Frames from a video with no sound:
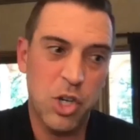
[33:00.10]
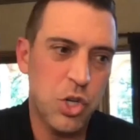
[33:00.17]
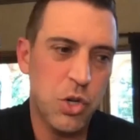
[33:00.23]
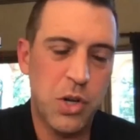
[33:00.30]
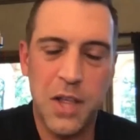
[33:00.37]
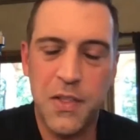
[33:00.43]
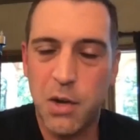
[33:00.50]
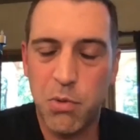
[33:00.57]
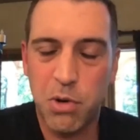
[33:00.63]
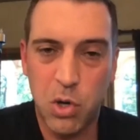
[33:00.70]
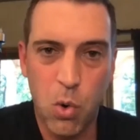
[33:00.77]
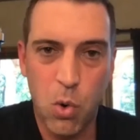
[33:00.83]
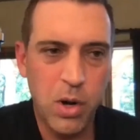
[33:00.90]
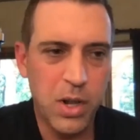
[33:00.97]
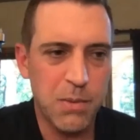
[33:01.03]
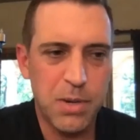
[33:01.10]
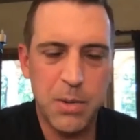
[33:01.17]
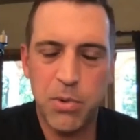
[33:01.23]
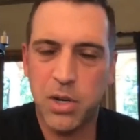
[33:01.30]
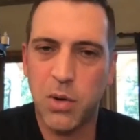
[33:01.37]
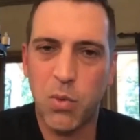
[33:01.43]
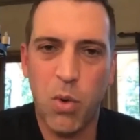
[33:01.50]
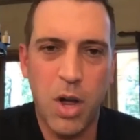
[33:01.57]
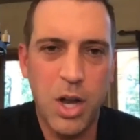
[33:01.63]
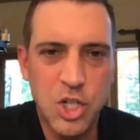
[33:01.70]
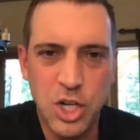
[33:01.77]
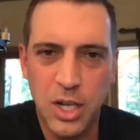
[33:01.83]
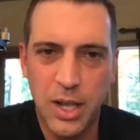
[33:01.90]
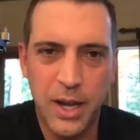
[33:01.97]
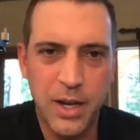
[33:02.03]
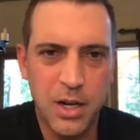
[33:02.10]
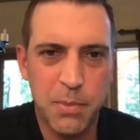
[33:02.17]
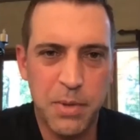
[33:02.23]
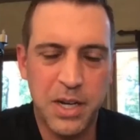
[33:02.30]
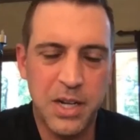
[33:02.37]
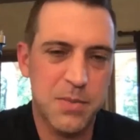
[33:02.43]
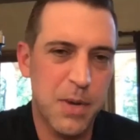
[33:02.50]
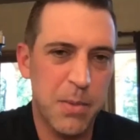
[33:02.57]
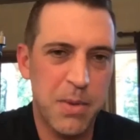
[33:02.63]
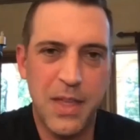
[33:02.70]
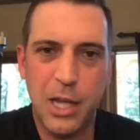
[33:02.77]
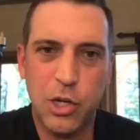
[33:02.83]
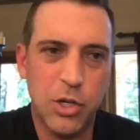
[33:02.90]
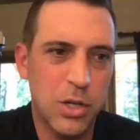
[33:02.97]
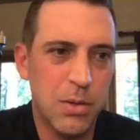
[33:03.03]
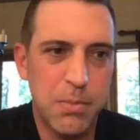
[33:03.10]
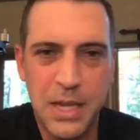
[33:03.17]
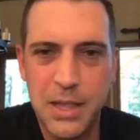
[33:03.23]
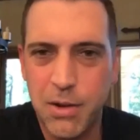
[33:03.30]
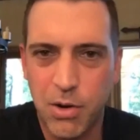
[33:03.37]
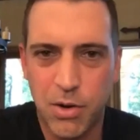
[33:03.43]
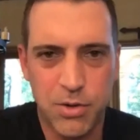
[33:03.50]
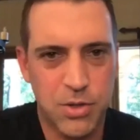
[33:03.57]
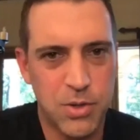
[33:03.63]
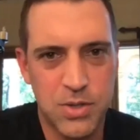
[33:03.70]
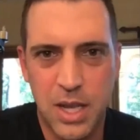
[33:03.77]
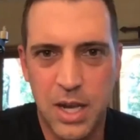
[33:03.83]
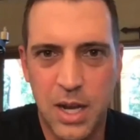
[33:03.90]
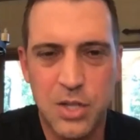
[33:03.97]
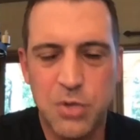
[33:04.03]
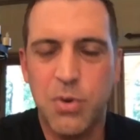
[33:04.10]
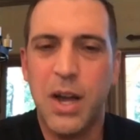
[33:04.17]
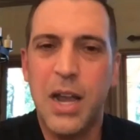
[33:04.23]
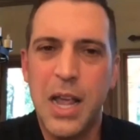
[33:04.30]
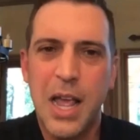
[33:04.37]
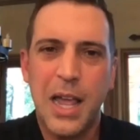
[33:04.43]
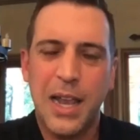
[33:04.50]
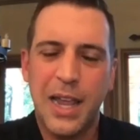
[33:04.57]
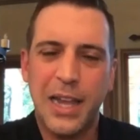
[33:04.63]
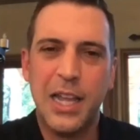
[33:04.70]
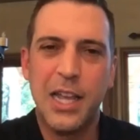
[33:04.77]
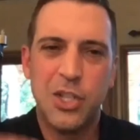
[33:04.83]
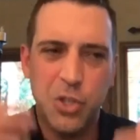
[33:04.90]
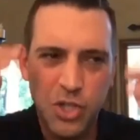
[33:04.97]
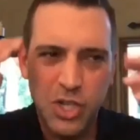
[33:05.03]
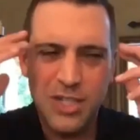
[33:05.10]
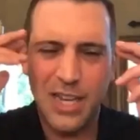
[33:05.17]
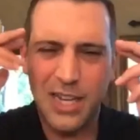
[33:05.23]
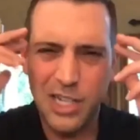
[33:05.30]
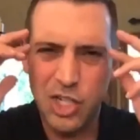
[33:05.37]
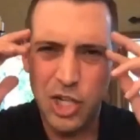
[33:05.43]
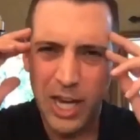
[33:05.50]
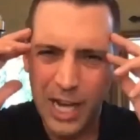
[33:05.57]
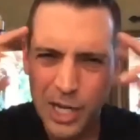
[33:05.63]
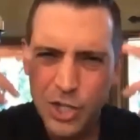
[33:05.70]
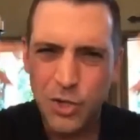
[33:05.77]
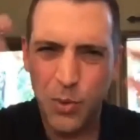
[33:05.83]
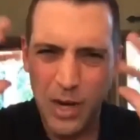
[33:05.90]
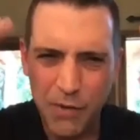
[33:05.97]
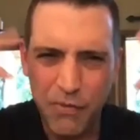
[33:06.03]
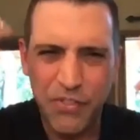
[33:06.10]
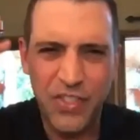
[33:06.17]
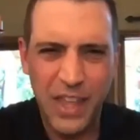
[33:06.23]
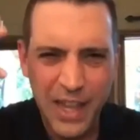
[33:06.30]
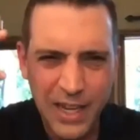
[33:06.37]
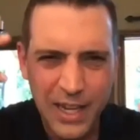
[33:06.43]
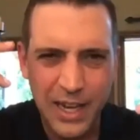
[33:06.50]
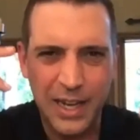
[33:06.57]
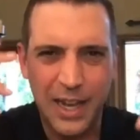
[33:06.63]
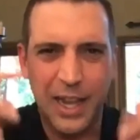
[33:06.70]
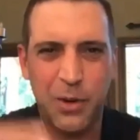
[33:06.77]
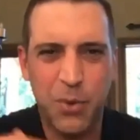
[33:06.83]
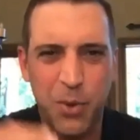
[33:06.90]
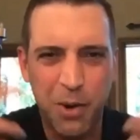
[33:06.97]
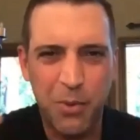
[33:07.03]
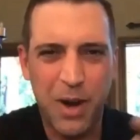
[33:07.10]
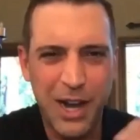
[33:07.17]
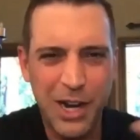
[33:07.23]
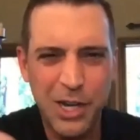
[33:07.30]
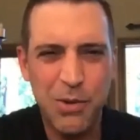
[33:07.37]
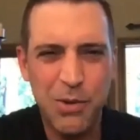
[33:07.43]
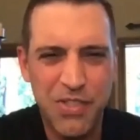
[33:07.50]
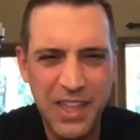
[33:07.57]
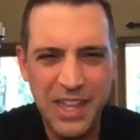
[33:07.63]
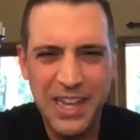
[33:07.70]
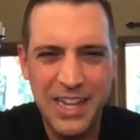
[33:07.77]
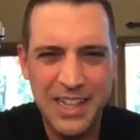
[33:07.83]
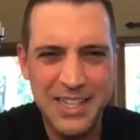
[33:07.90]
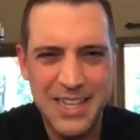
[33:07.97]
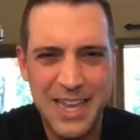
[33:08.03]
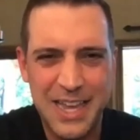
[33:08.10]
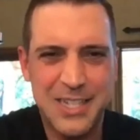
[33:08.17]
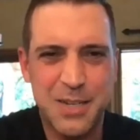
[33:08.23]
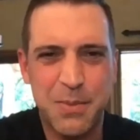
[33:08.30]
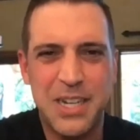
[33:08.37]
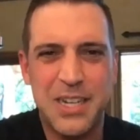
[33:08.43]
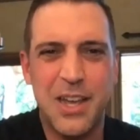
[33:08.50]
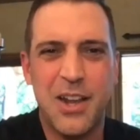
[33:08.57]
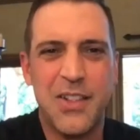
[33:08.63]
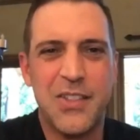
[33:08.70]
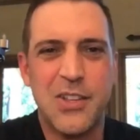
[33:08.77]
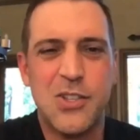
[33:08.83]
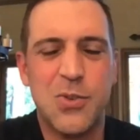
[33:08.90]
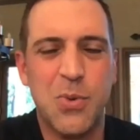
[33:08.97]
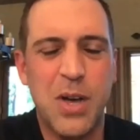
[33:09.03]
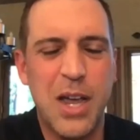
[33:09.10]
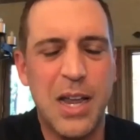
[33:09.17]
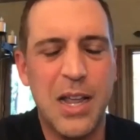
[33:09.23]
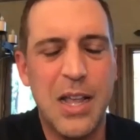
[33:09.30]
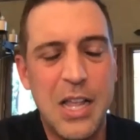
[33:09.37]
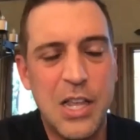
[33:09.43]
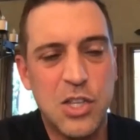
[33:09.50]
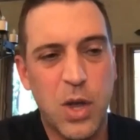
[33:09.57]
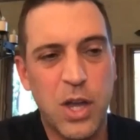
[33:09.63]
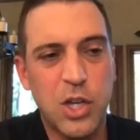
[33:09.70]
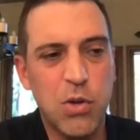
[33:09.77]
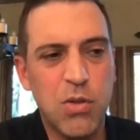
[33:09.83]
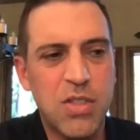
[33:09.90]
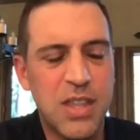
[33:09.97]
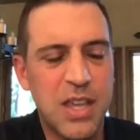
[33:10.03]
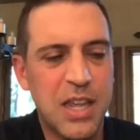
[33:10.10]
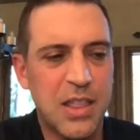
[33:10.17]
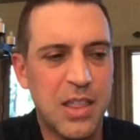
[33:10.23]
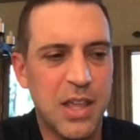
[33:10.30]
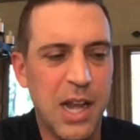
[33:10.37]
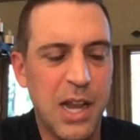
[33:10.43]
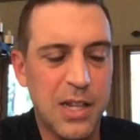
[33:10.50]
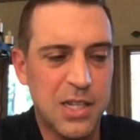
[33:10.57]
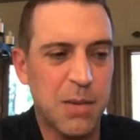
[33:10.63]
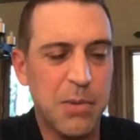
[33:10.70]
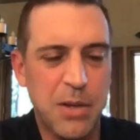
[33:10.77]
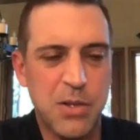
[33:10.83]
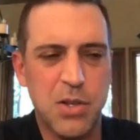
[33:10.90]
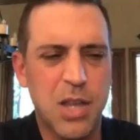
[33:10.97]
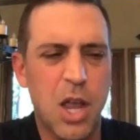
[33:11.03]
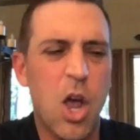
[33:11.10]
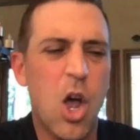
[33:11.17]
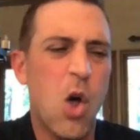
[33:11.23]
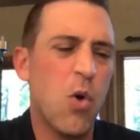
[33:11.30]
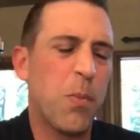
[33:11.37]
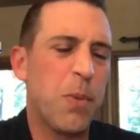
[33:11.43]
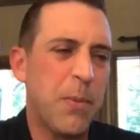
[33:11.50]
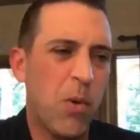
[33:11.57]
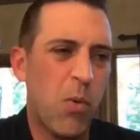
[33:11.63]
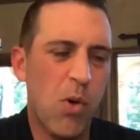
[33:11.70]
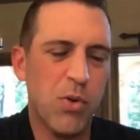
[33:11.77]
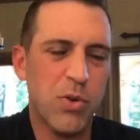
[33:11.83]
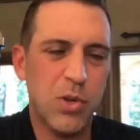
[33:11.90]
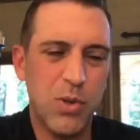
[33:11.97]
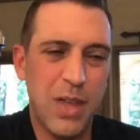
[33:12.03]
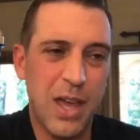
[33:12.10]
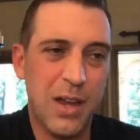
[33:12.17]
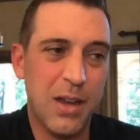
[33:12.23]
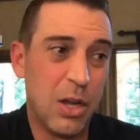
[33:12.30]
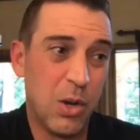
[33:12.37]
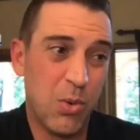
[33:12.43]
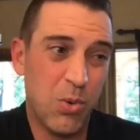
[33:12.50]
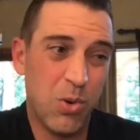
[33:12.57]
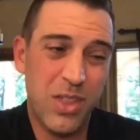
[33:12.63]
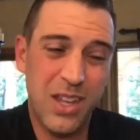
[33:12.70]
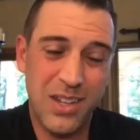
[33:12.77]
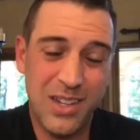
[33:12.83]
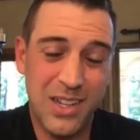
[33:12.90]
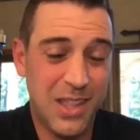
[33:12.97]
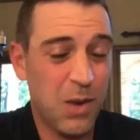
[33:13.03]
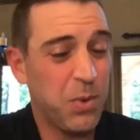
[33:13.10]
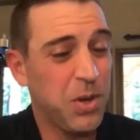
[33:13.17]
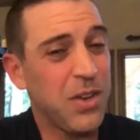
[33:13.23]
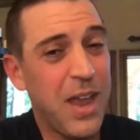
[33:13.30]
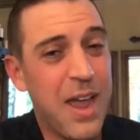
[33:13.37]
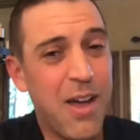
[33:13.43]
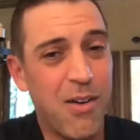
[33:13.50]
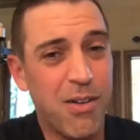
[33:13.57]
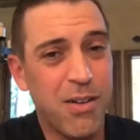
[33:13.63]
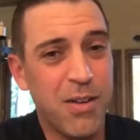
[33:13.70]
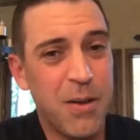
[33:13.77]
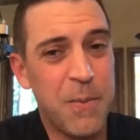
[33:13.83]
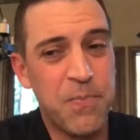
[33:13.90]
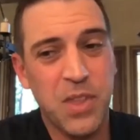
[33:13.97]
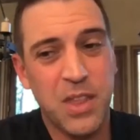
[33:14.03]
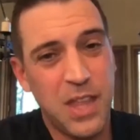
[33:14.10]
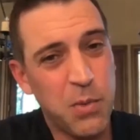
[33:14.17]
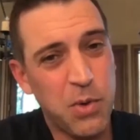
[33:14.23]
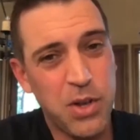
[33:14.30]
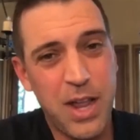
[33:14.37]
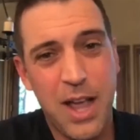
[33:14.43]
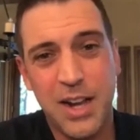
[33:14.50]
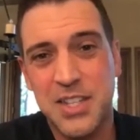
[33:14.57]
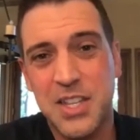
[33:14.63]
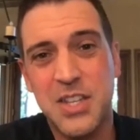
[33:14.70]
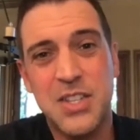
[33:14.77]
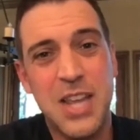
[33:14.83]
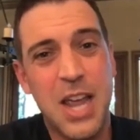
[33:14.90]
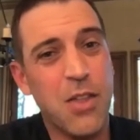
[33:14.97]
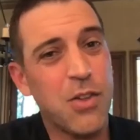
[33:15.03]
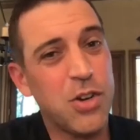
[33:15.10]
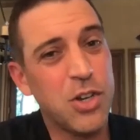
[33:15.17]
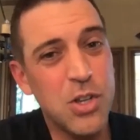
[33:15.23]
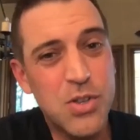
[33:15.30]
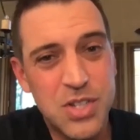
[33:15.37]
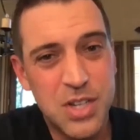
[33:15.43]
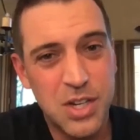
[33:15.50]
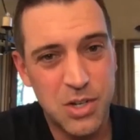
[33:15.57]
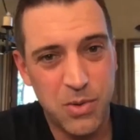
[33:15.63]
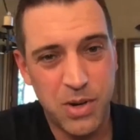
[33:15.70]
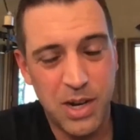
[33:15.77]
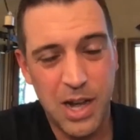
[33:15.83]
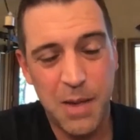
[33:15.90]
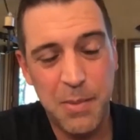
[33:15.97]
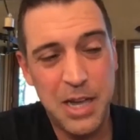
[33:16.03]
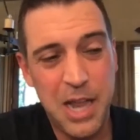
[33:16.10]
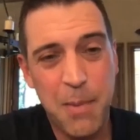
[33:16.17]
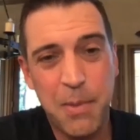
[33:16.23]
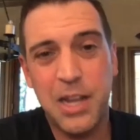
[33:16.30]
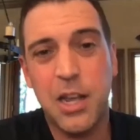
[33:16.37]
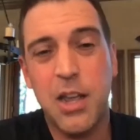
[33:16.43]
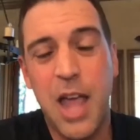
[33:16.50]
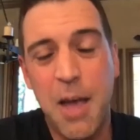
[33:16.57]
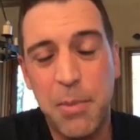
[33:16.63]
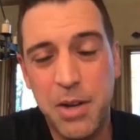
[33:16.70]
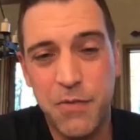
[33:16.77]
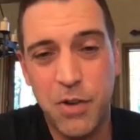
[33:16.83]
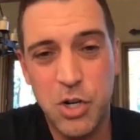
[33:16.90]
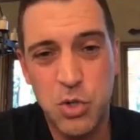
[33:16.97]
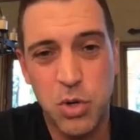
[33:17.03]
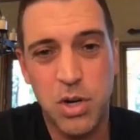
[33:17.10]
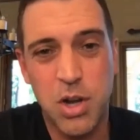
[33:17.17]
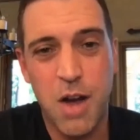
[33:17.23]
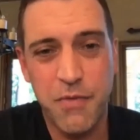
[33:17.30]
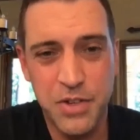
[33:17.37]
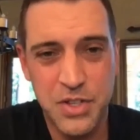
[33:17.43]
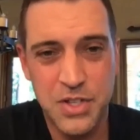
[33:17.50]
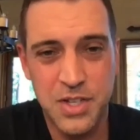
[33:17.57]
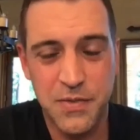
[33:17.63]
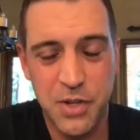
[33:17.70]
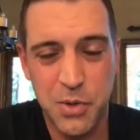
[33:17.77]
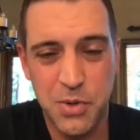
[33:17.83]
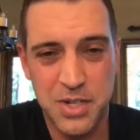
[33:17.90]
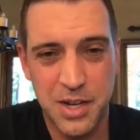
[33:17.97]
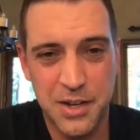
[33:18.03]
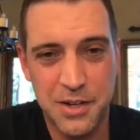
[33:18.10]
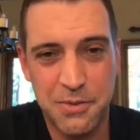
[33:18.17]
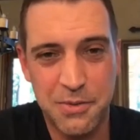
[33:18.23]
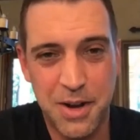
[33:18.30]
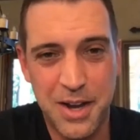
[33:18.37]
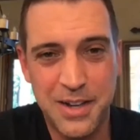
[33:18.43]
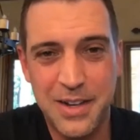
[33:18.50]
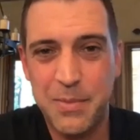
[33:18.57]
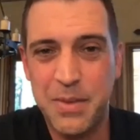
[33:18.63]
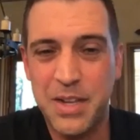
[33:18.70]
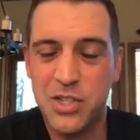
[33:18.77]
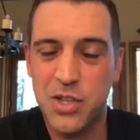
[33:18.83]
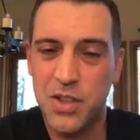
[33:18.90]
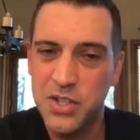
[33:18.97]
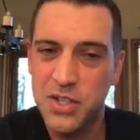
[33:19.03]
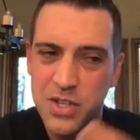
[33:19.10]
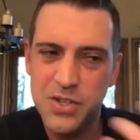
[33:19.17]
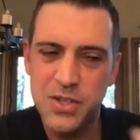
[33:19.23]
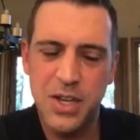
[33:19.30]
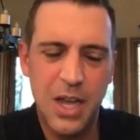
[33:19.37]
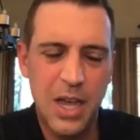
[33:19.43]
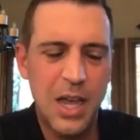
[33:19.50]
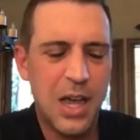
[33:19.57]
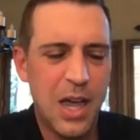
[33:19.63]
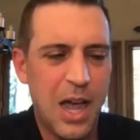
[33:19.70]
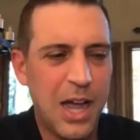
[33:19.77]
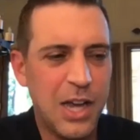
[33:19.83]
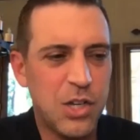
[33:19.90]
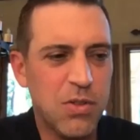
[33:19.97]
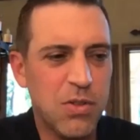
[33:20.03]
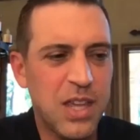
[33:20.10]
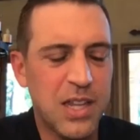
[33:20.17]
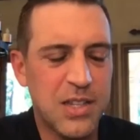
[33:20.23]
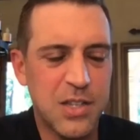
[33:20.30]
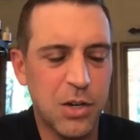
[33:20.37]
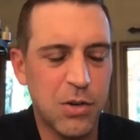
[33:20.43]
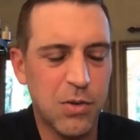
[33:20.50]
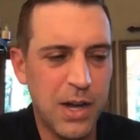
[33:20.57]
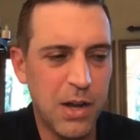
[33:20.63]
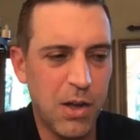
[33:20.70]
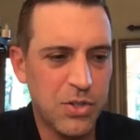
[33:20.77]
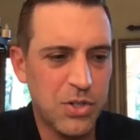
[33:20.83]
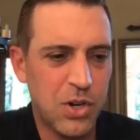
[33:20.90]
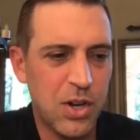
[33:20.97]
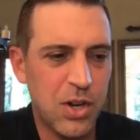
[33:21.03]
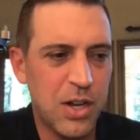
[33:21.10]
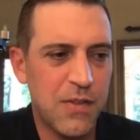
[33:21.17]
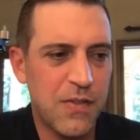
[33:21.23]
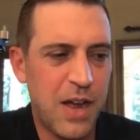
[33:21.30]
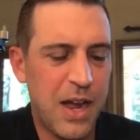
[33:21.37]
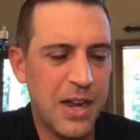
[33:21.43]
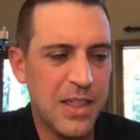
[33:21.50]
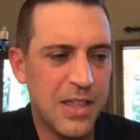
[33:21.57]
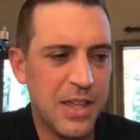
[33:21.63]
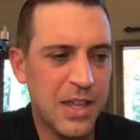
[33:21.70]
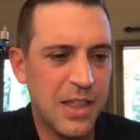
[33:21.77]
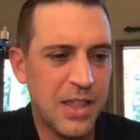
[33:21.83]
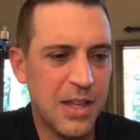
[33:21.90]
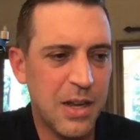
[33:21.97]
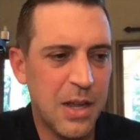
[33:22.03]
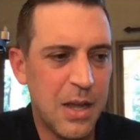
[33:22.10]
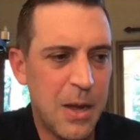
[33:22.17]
you can then record it and people could watch it later because maybe they couldn't be there on Tuesday nights, right? So just change your way of thinking. Why are you thinking this has to be done in this way? So I do think that, and sometimes they'll say, oh, well, people won't do that. Well, they will now. They will now, because this is how they're used to doing it. I mean, how many virtual conferences have you attended, right? I mean, so I do think it's a great alternative. I think that,